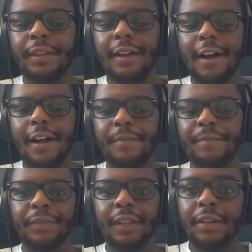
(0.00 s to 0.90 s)

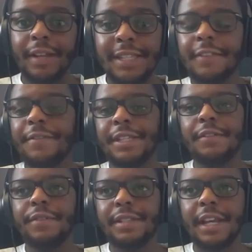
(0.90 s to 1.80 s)
go into the
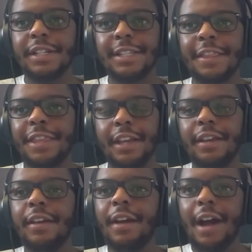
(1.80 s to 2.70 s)
interview stages, I think
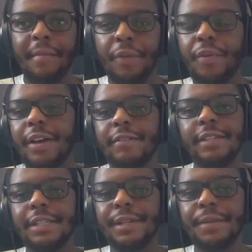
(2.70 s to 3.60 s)
I'm gonna be working with
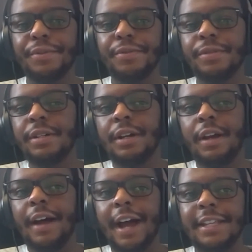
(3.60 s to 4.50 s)
these people.
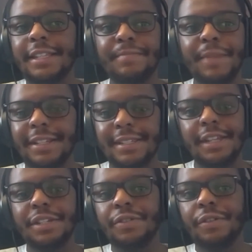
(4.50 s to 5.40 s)
I need to make a
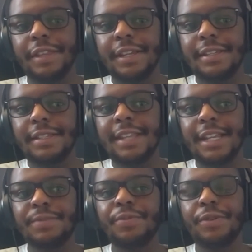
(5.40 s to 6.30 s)
decision on this.
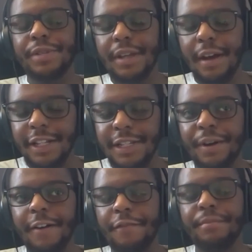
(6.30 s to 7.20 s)
That's what was the hardest
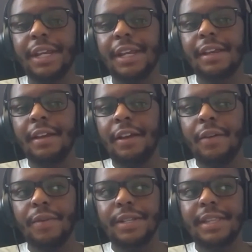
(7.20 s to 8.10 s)
part for me,
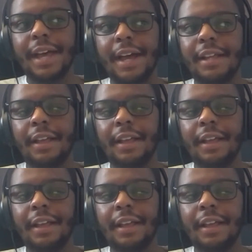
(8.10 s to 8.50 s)
was that